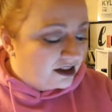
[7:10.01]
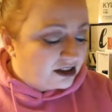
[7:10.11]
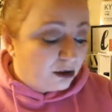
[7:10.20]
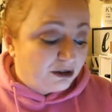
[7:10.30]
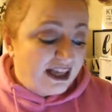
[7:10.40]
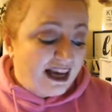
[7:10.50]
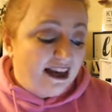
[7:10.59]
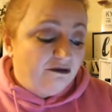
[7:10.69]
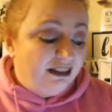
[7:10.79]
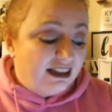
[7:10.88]
so yeah
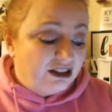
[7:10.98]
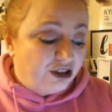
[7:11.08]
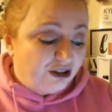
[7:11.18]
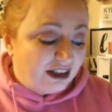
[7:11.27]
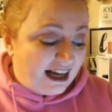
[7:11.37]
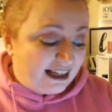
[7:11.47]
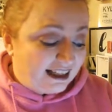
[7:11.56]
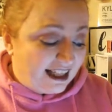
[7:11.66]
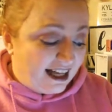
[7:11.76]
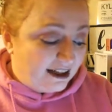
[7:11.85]
I really do
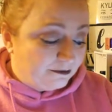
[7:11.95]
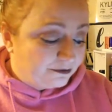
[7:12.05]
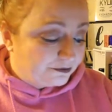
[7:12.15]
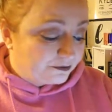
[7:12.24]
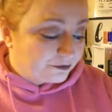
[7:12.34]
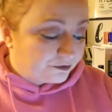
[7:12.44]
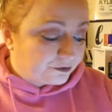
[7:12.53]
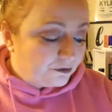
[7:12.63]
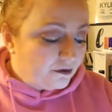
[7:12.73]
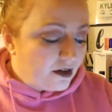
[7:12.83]
like that
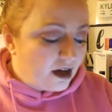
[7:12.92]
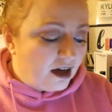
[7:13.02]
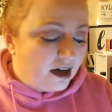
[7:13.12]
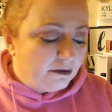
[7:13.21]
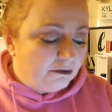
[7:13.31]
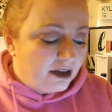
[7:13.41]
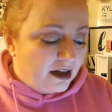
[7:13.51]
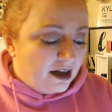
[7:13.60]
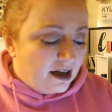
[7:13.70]
um,